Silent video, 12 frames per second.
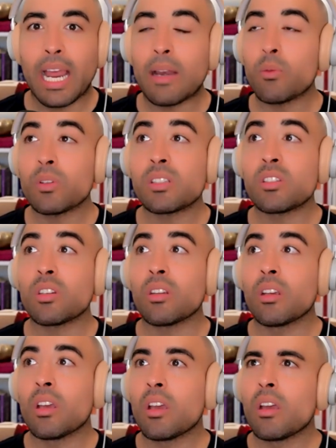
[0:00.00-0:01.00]
And it was
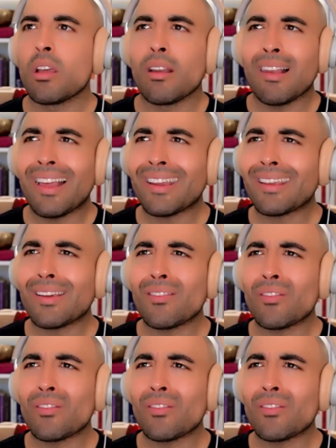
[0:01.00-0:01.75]
like,